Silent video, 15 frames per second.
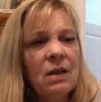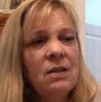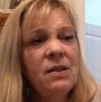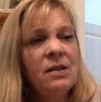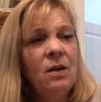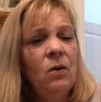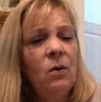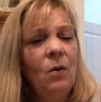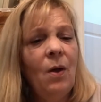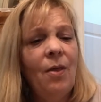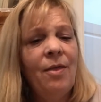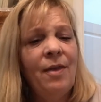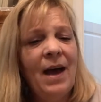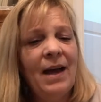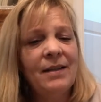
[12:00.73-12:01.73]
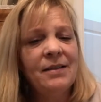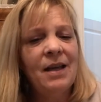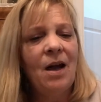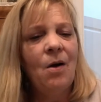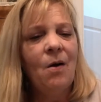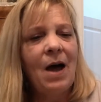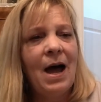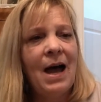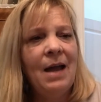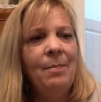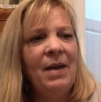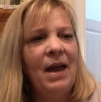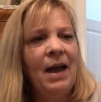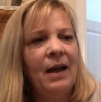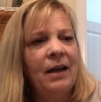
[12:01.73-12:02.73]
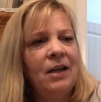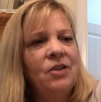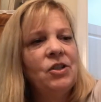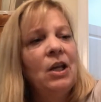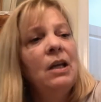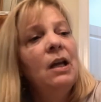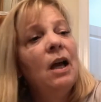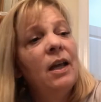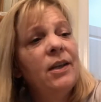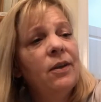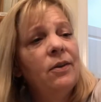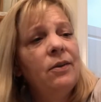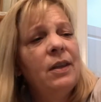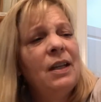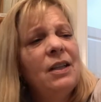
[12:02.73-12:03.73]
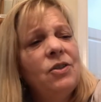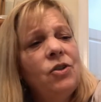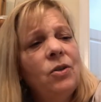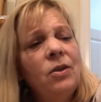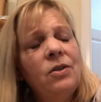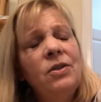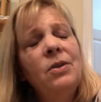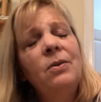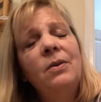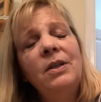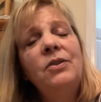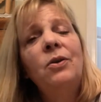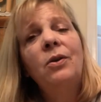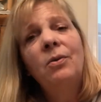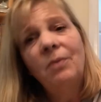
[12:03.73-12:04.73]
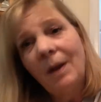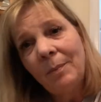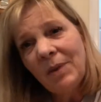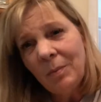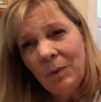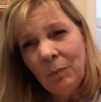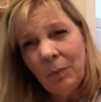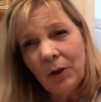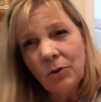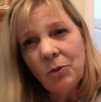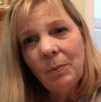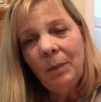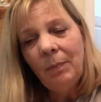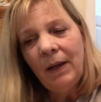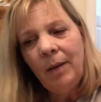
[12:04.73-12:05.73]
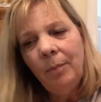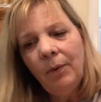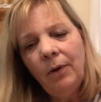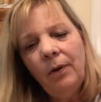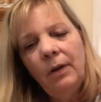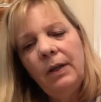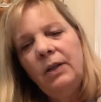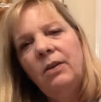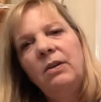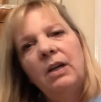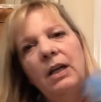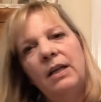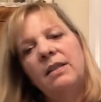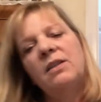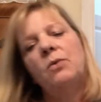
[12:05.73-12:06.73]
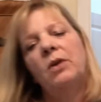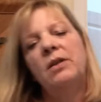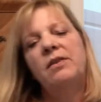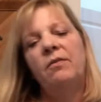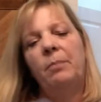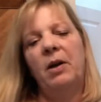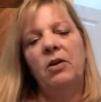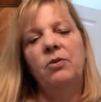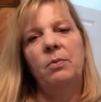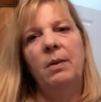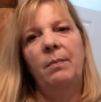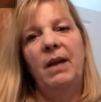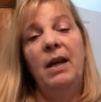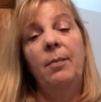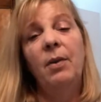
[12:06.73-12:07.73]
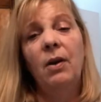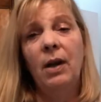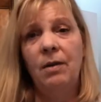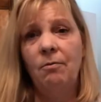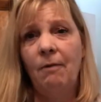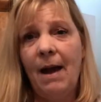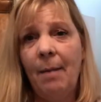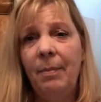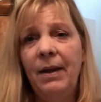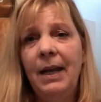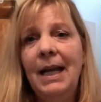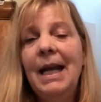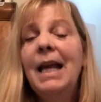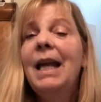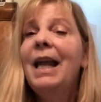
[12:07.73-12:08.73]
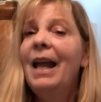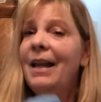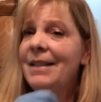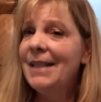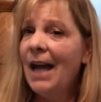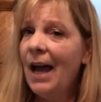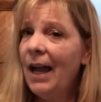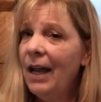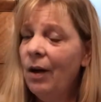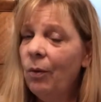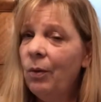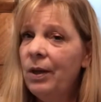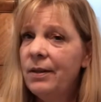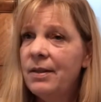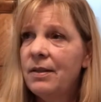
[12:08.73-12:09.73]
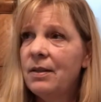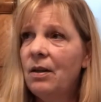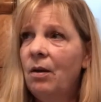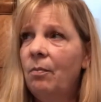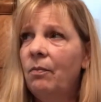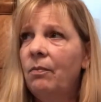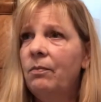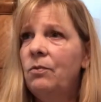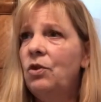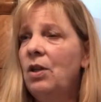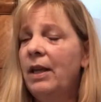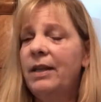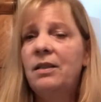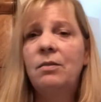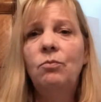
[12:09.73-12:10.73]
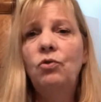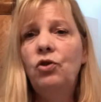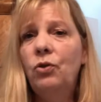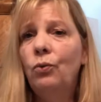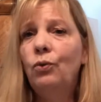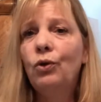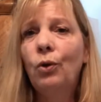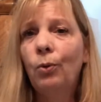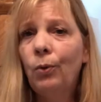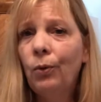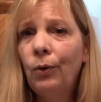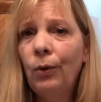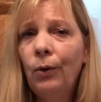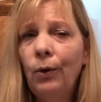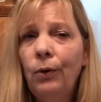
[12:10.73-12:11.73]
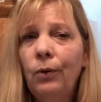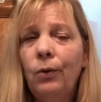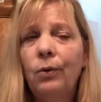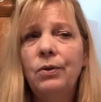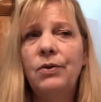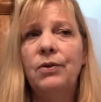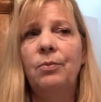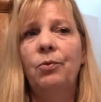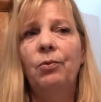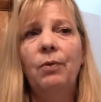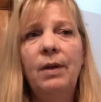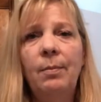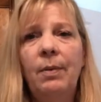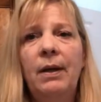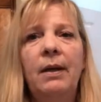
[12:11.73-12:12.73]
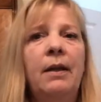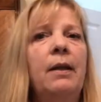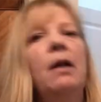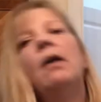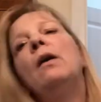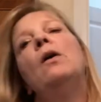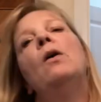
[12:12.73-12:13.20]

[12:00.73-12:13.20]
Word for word: so that's how I package. Another thing that you could do is you could wrap them in parchment paper. You could cut squares of parchment paper and wrap it and tie it with some like some jute cord or some ribbon